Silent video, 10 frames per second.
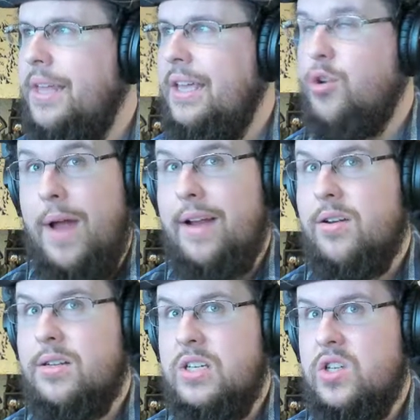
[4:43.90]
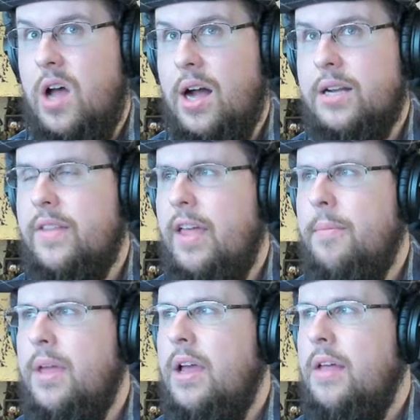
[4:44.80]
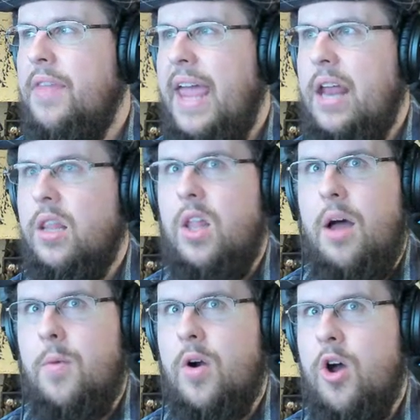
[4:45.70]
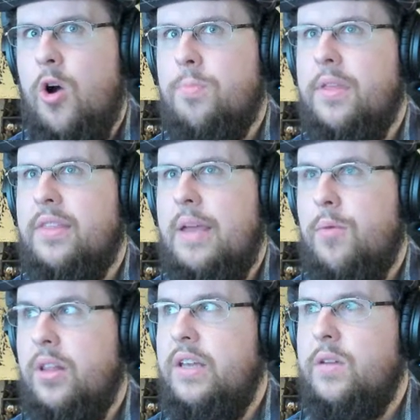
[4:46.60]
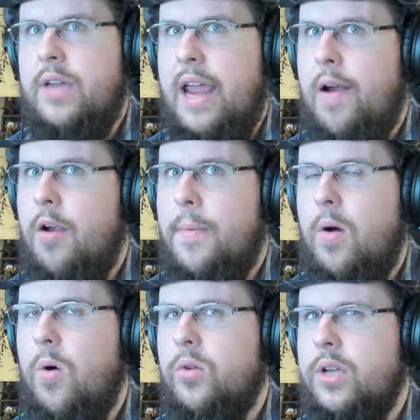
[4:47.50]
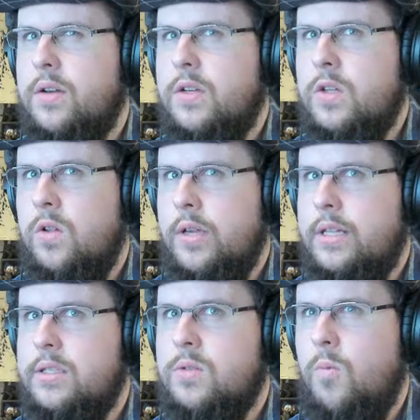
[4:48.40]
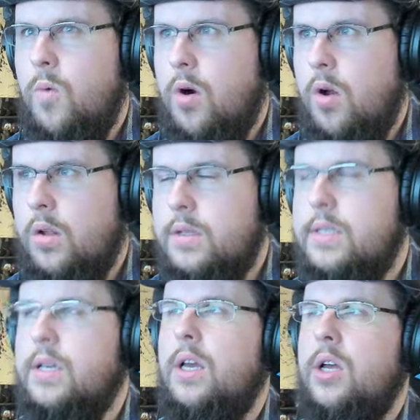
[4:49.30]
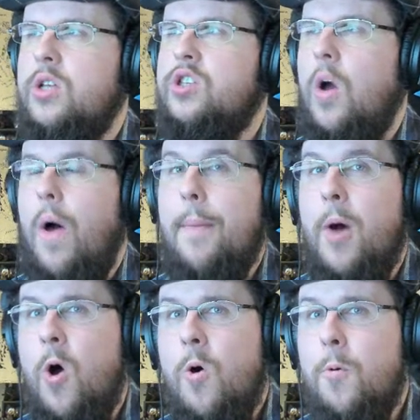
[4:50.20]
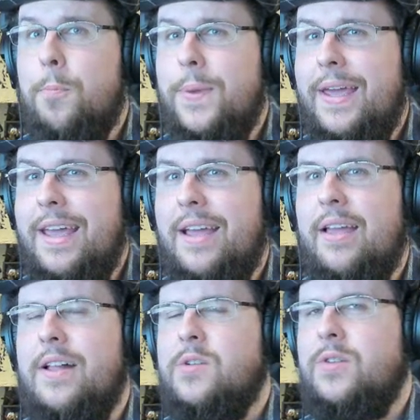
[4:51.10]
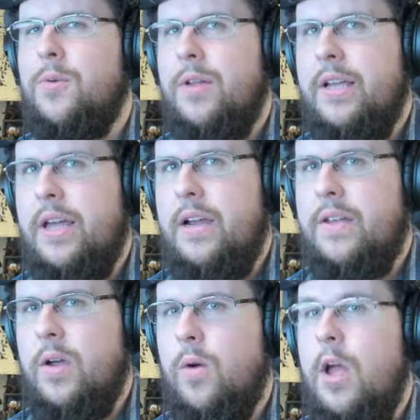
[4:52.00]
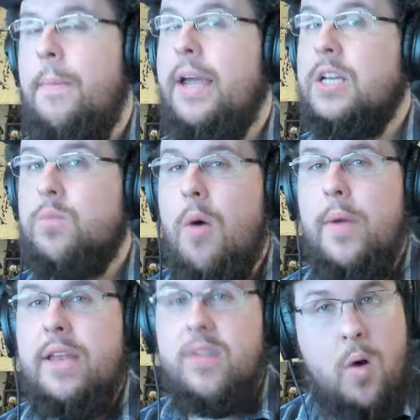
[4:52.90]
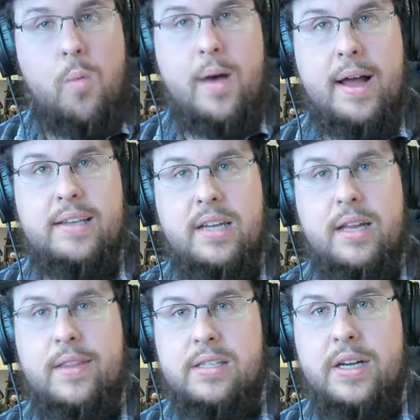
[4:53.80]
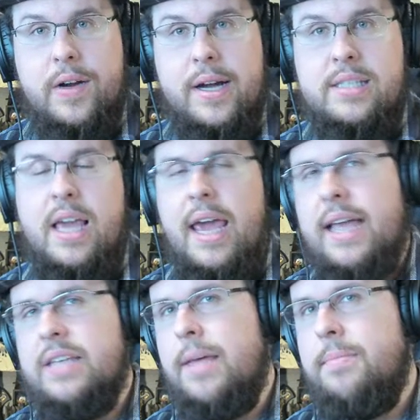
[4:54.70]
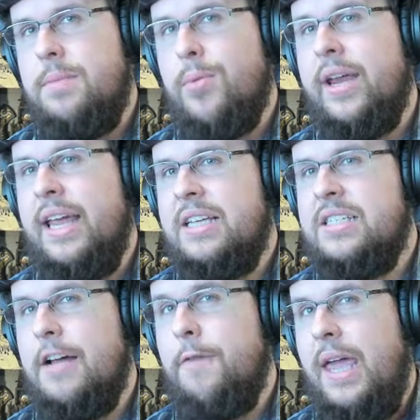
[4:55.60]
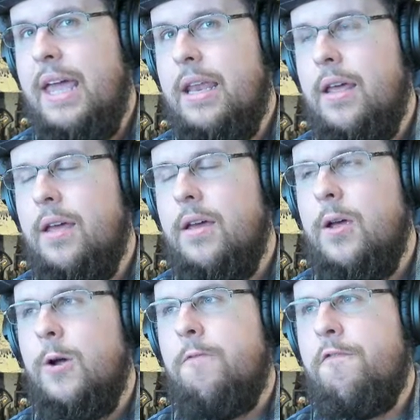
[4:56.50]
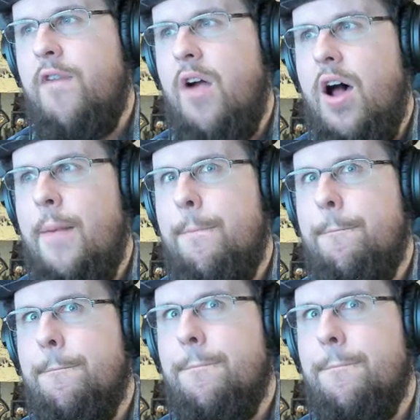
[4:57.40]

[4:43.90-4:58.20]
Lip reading: directors and talked to them. They had a lot more hope that they really do care about holding on to Tolkien's world. So I'm hoping that's what they're really gonna do, because what we don't want in the series is them bringing stuff in from